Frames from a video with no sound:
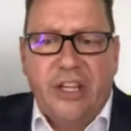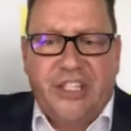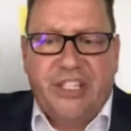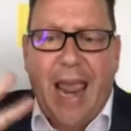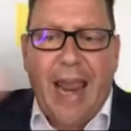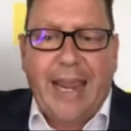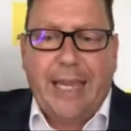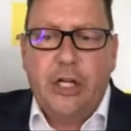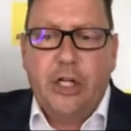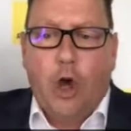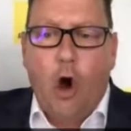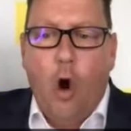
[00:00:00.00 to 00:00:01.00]

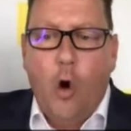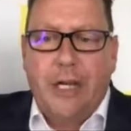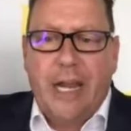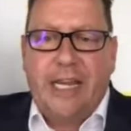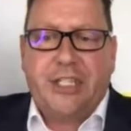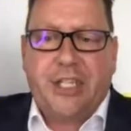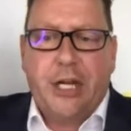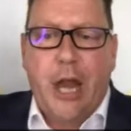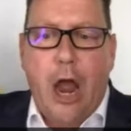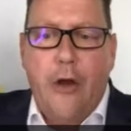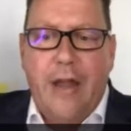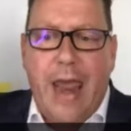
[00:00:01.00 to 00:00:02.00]
Second call, need to
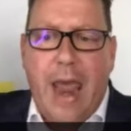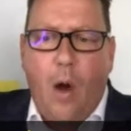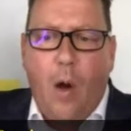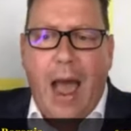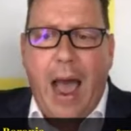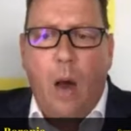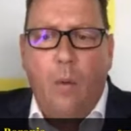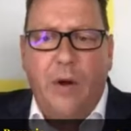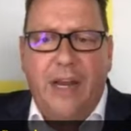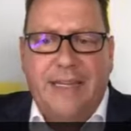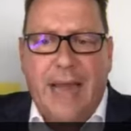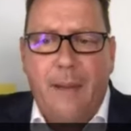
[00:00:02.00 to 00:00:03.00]
know now, are
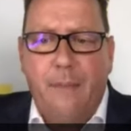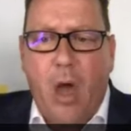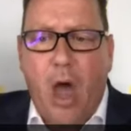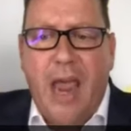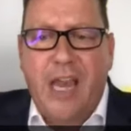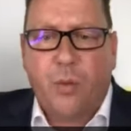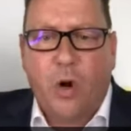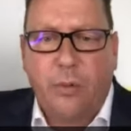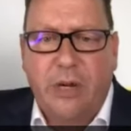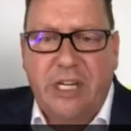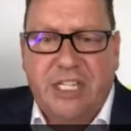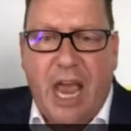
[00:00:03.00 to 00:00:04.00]
we done, buyers? What
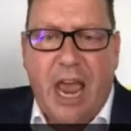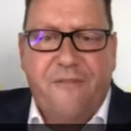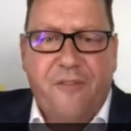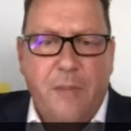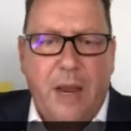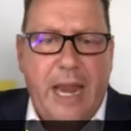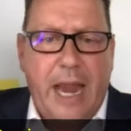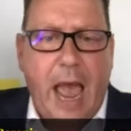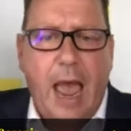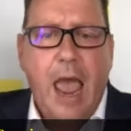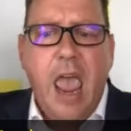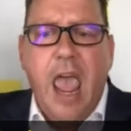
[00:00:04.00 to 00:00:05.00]
do we say from
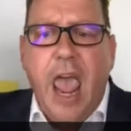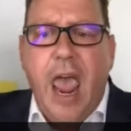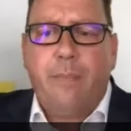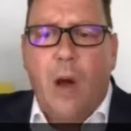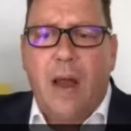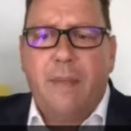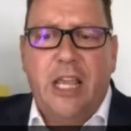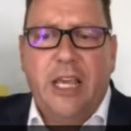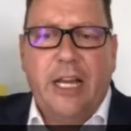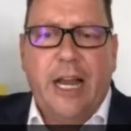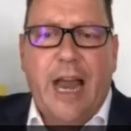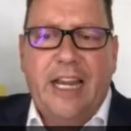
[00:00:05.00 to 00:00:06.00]
here? At
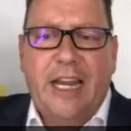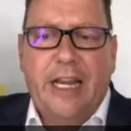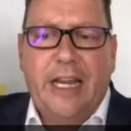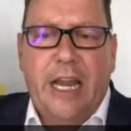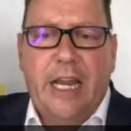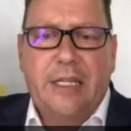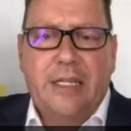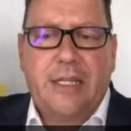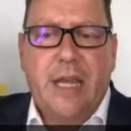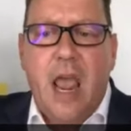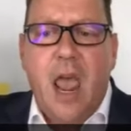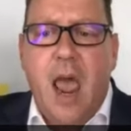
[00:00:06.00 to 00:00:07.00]
$1,080,000 it
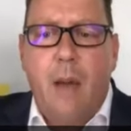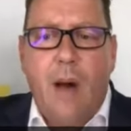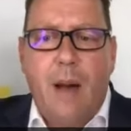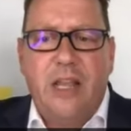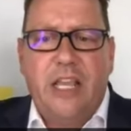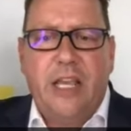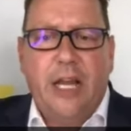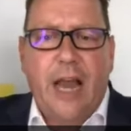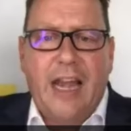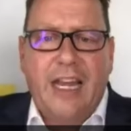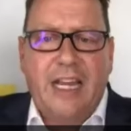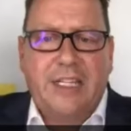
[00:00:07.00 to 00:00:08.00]
is. At
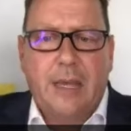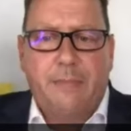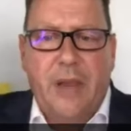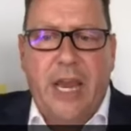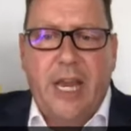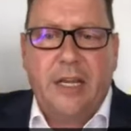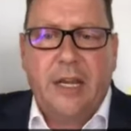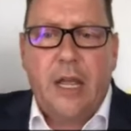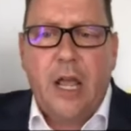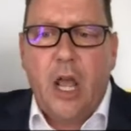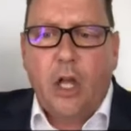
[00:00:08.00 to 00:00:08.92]
$1,080,000 is the bid.